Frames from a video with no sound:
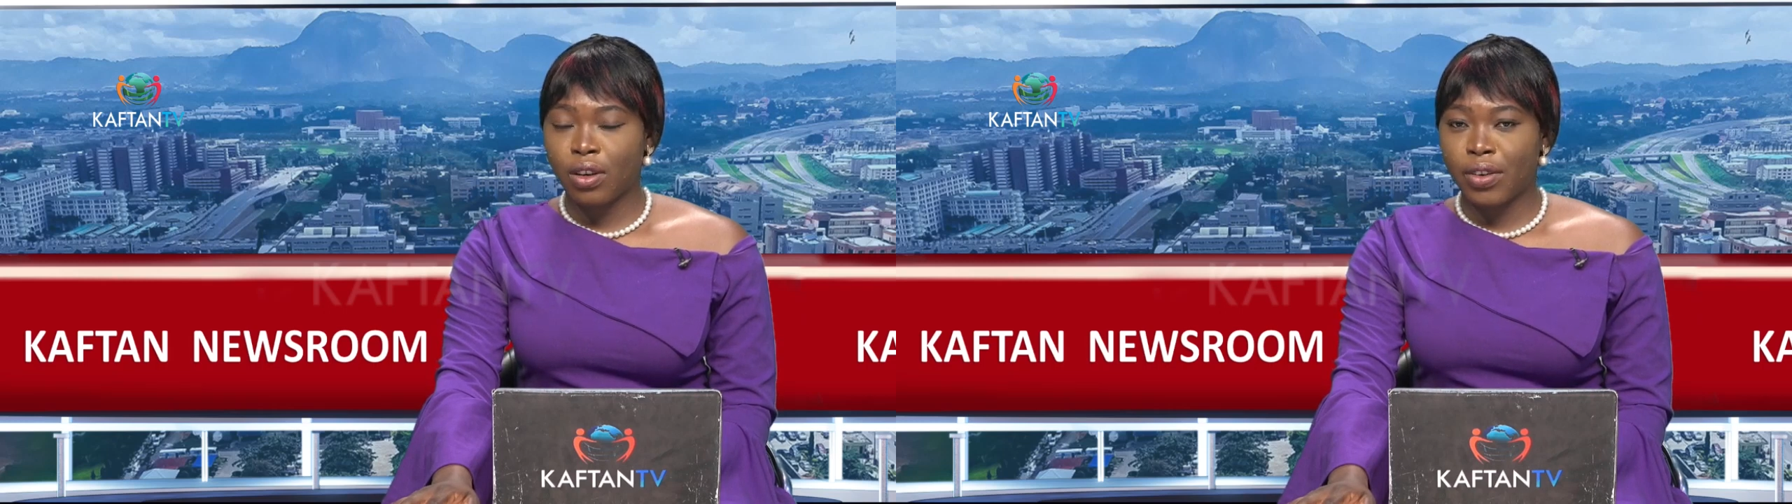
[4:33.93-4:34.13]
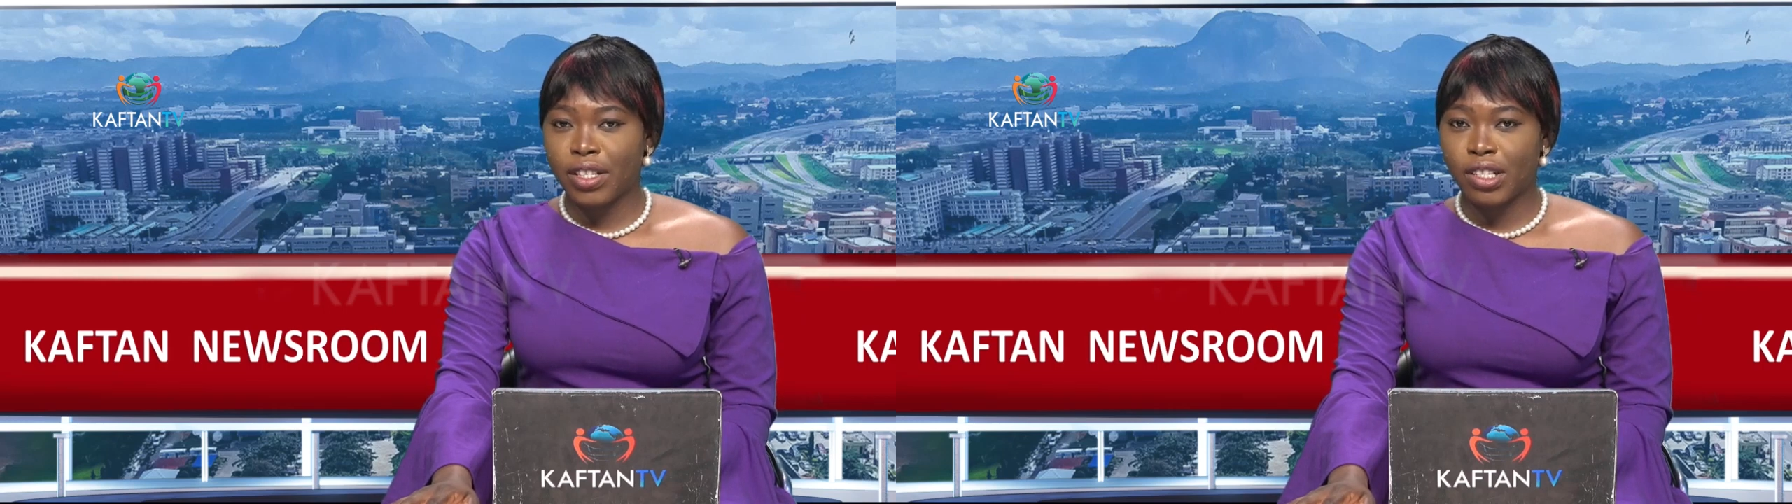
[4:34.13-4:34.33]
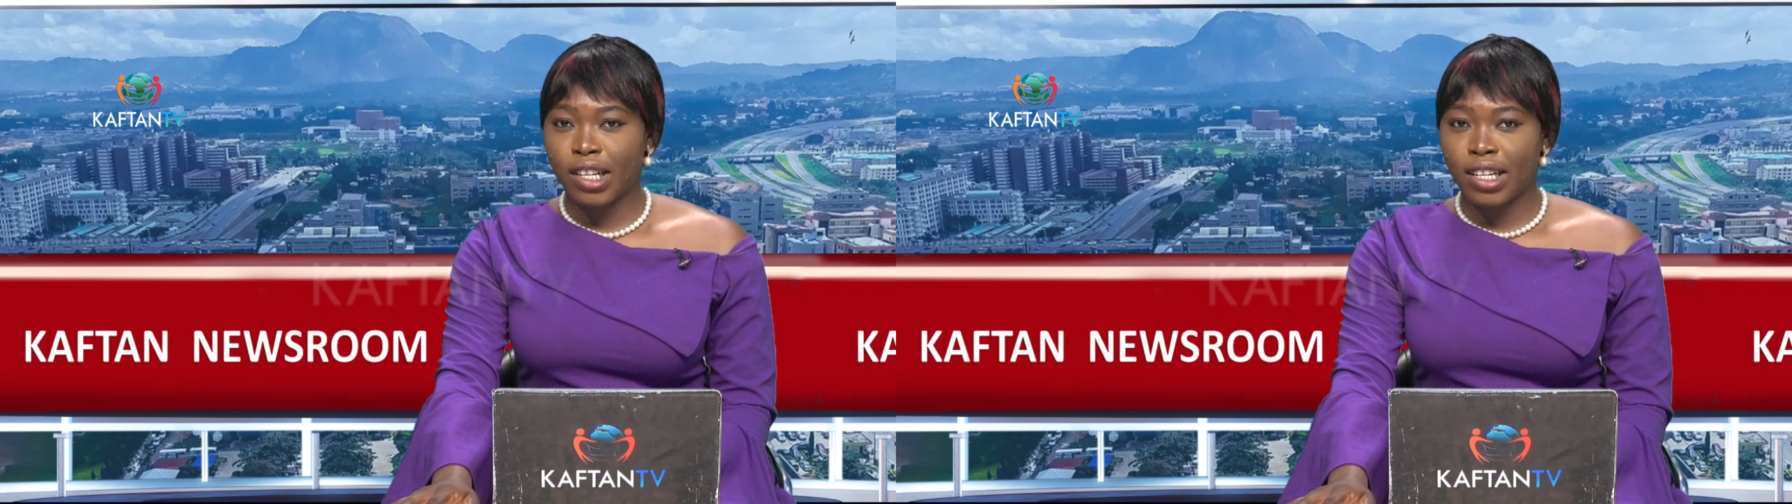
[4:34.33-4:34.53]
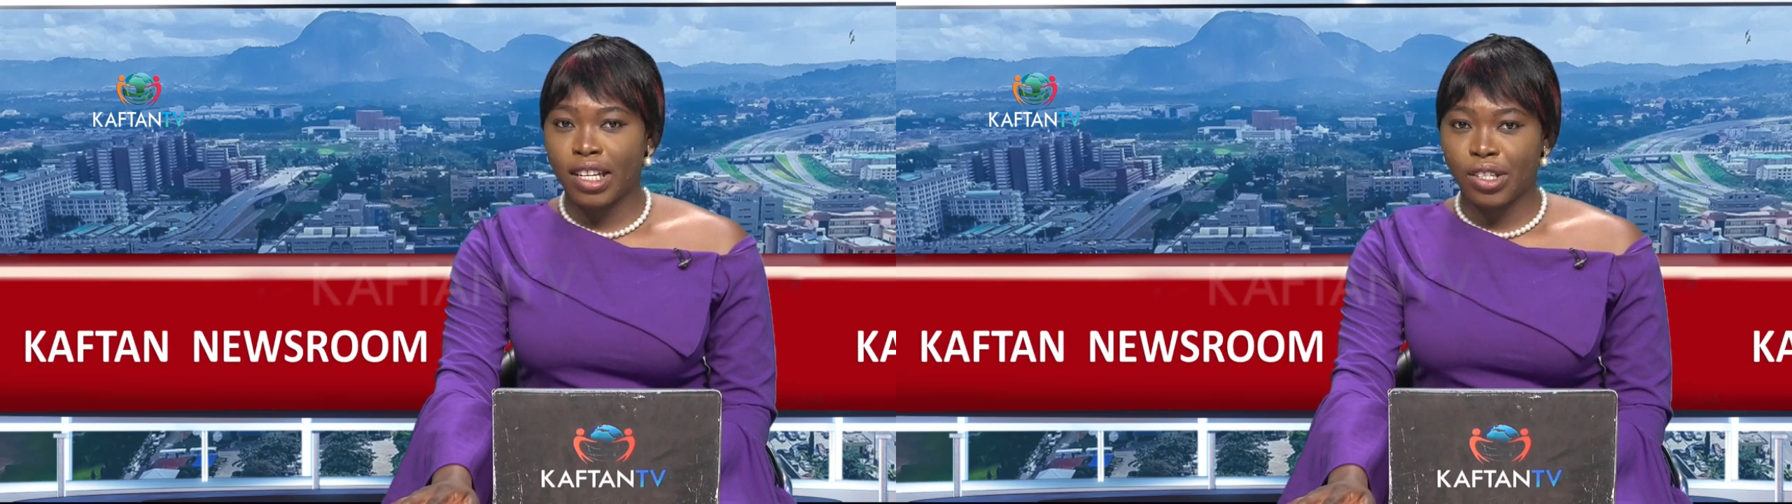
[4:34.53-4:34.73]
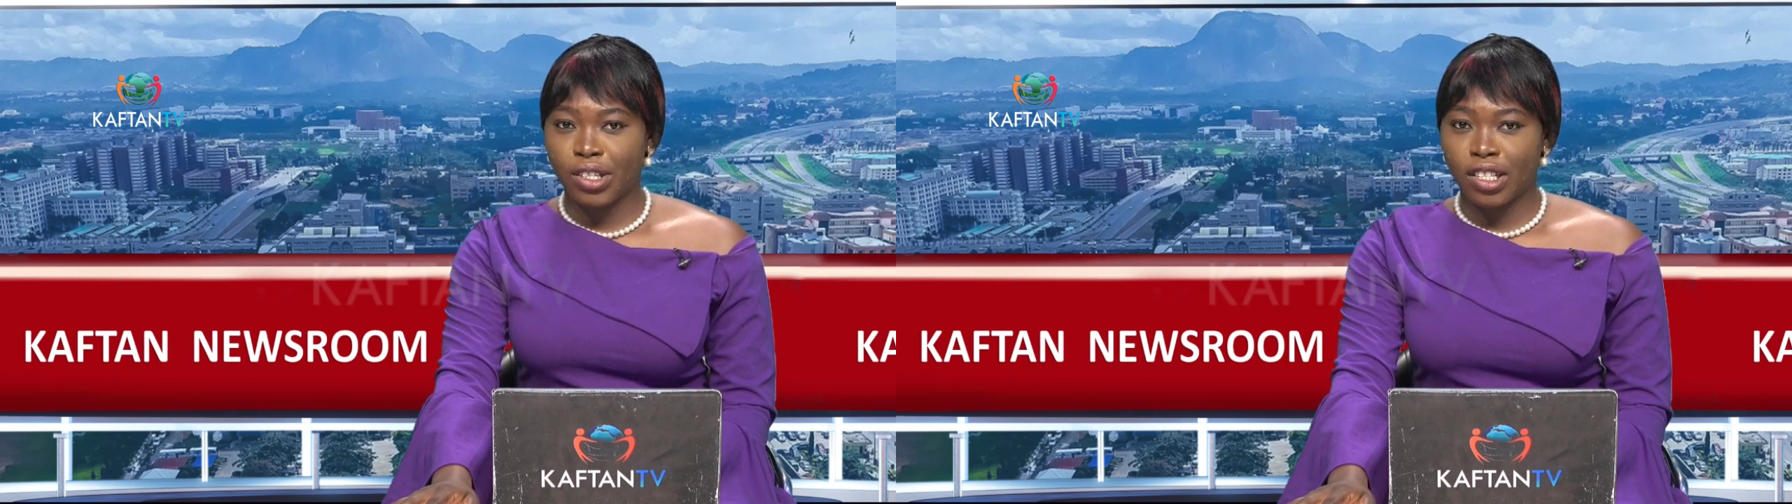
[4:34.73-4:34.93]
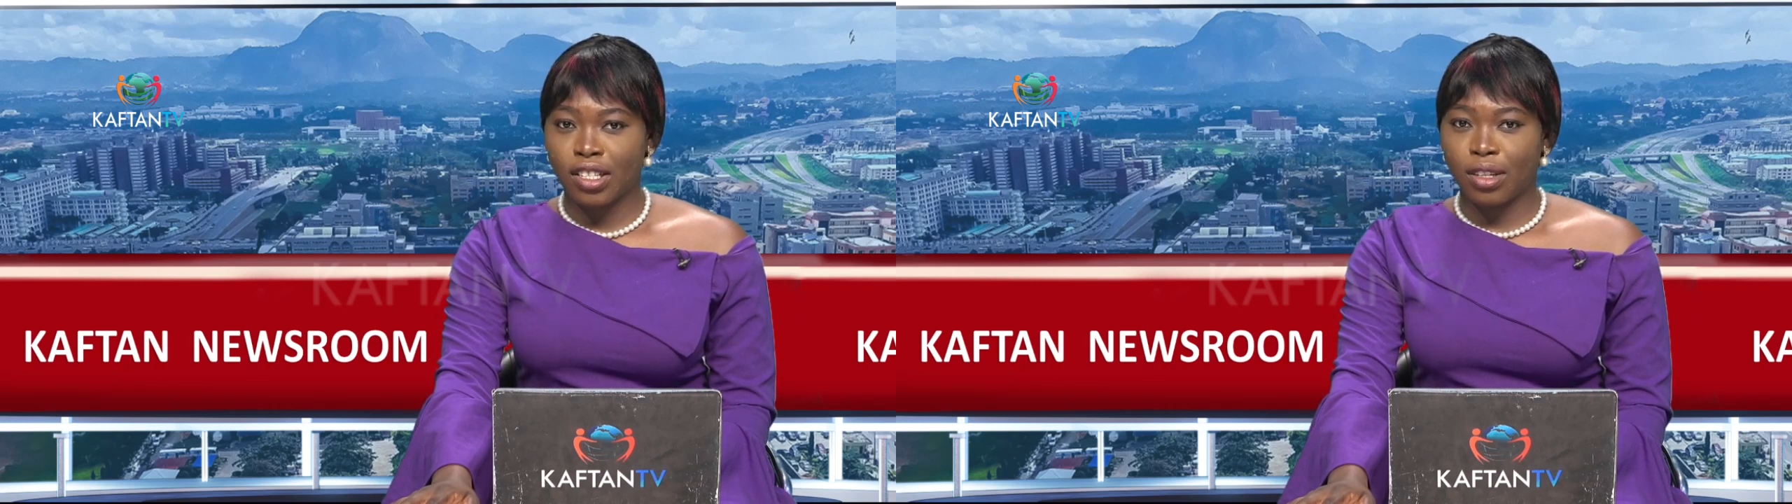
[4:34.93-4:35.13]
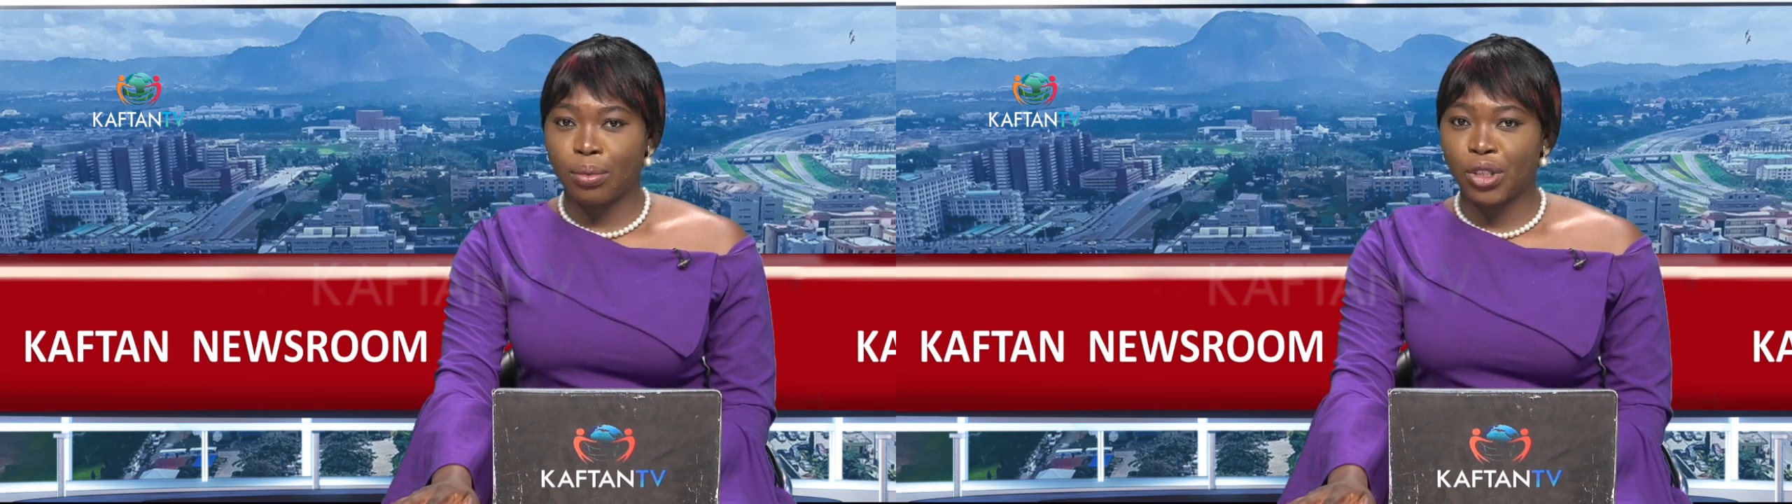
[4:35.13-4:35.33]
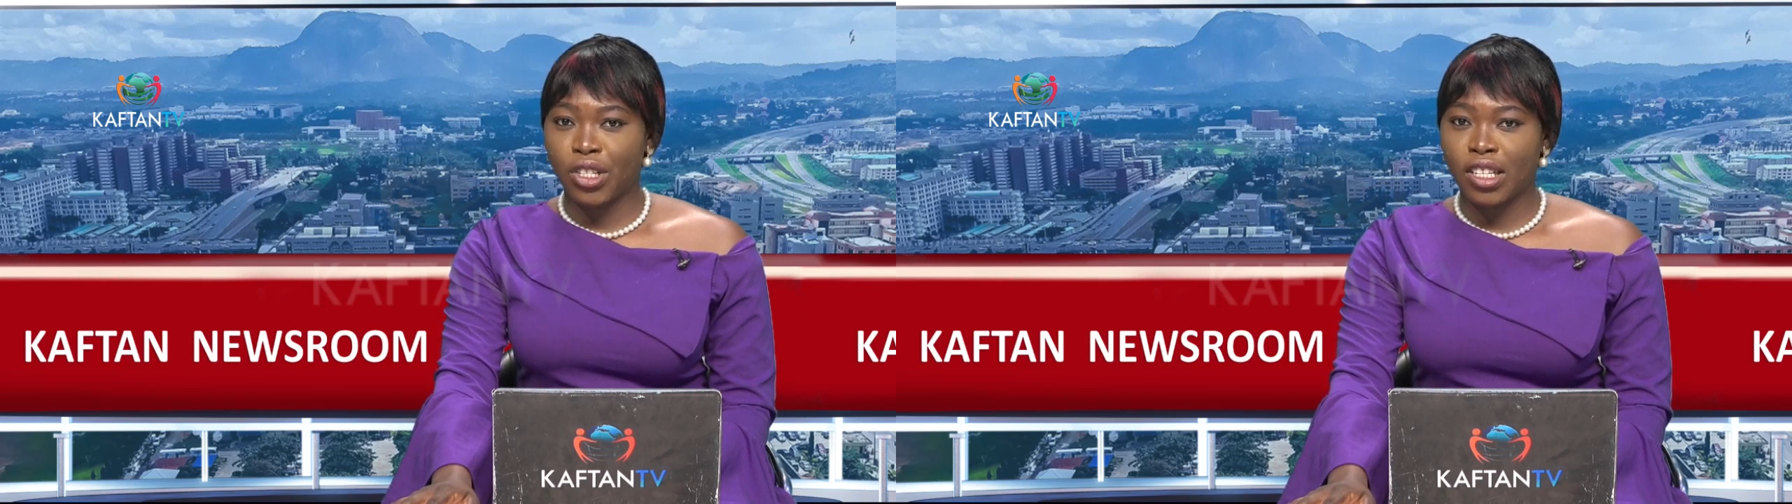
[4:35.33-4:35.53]
current challenges and
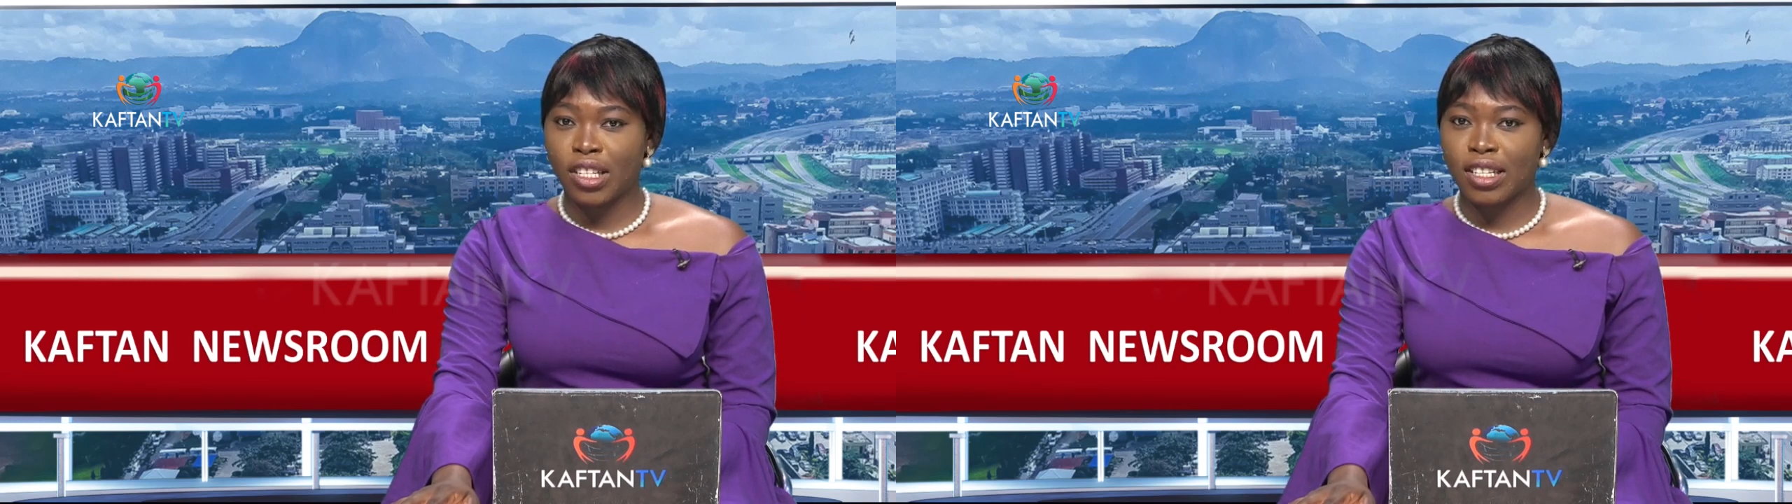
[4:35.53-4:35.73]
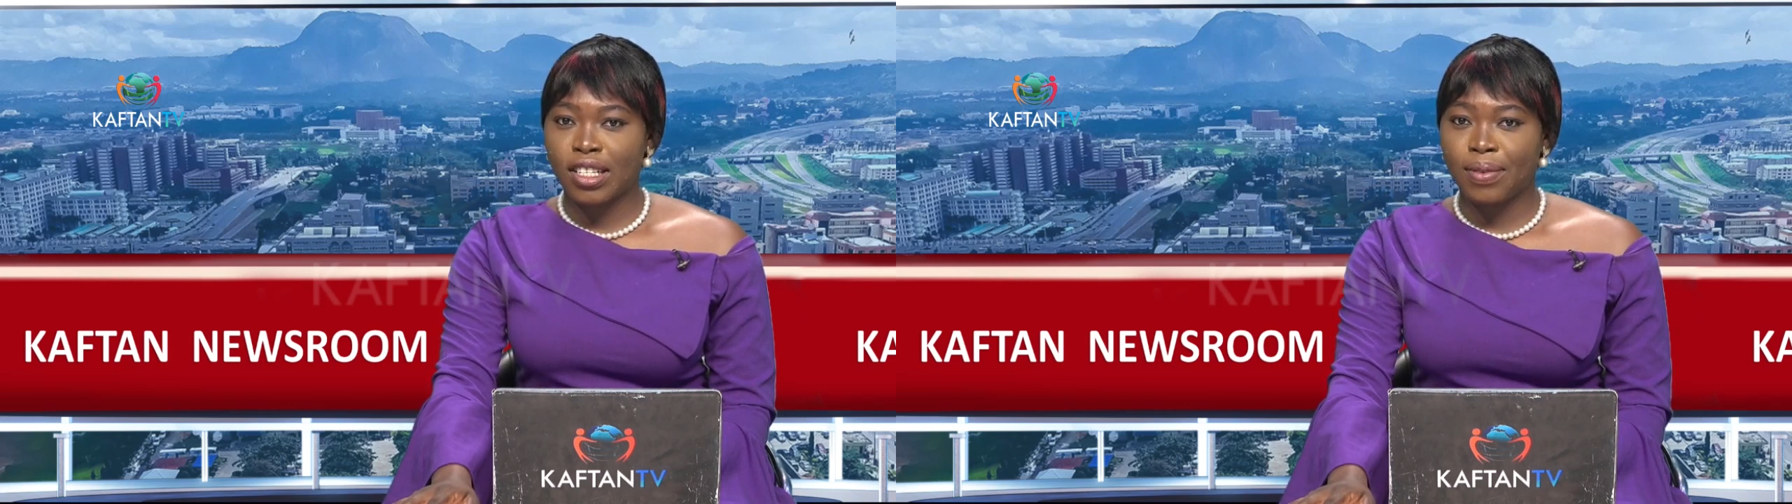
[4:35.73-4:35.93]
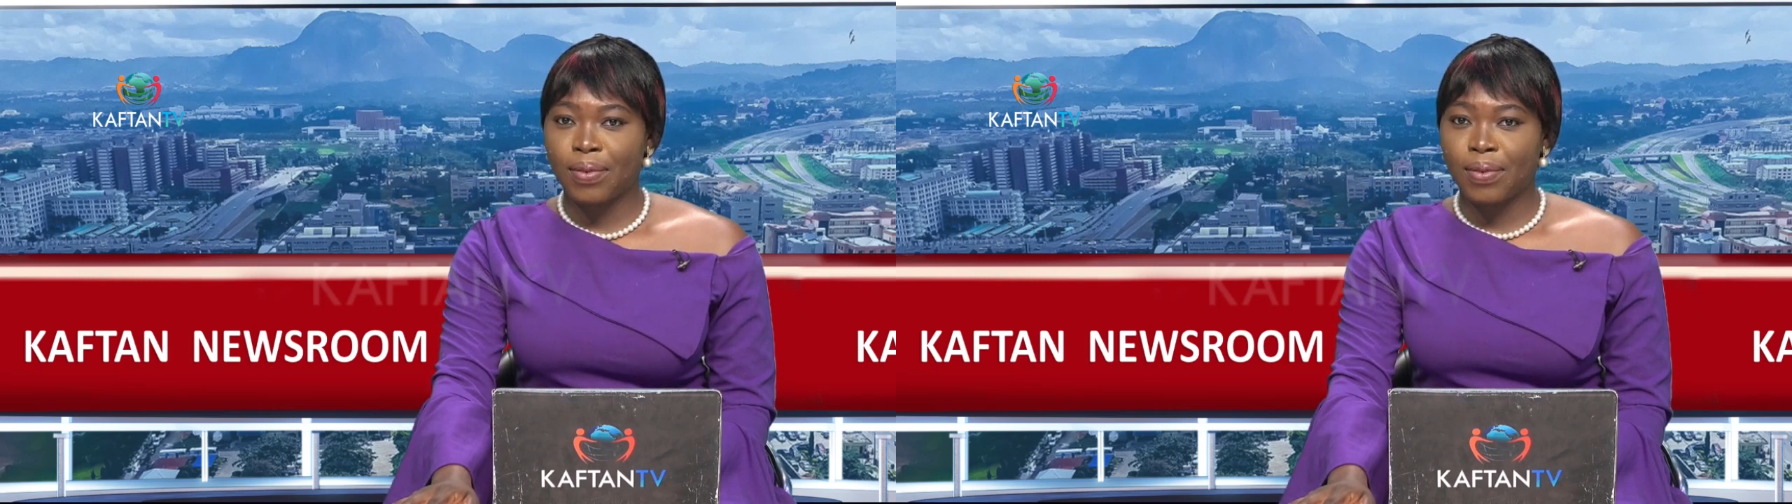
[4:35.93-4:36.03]
opportunities